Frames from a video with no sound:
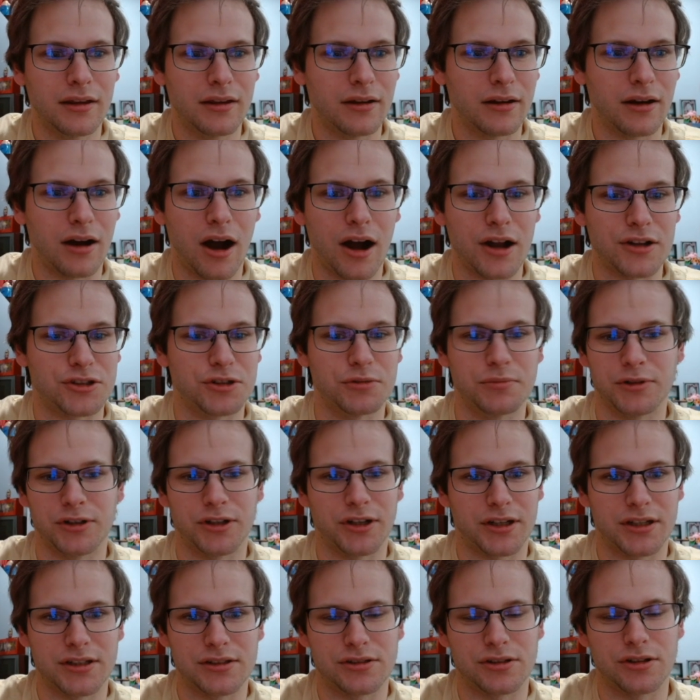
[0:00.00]
on Super
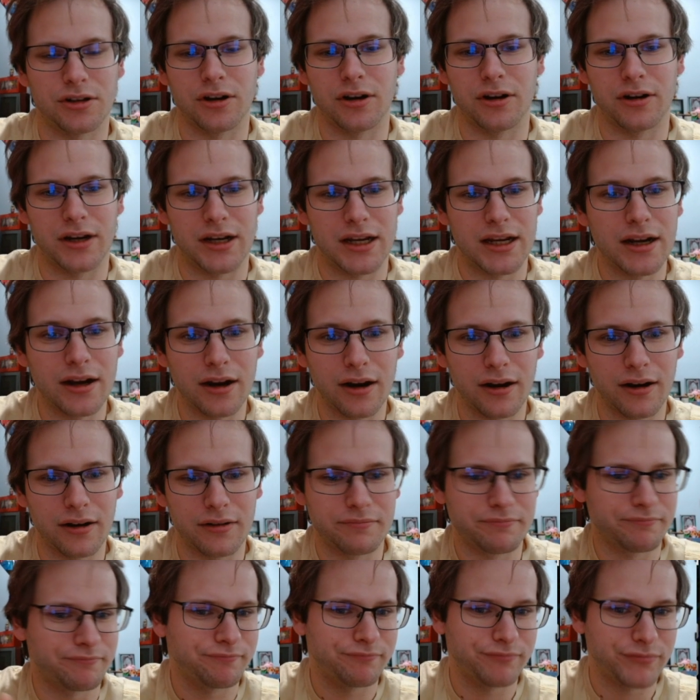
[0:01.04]
Ducky's turn
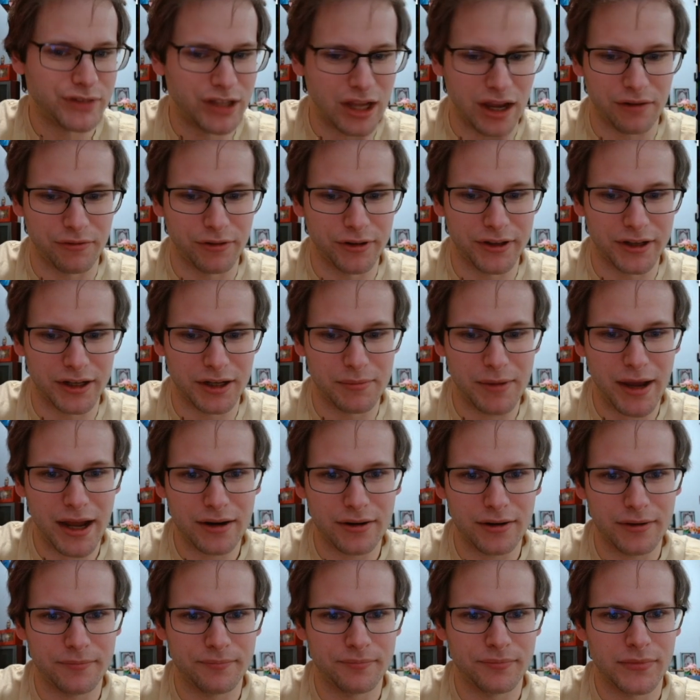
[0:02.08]
here, not really going to
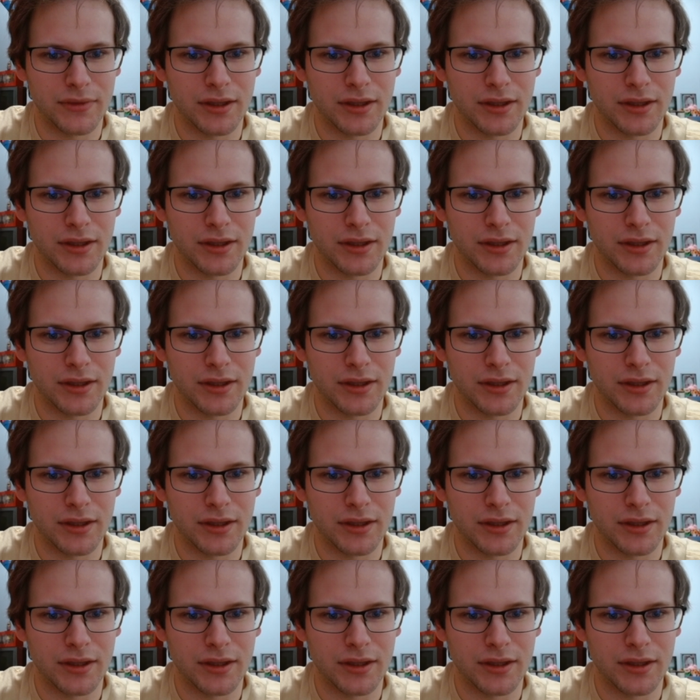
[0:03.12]
matter.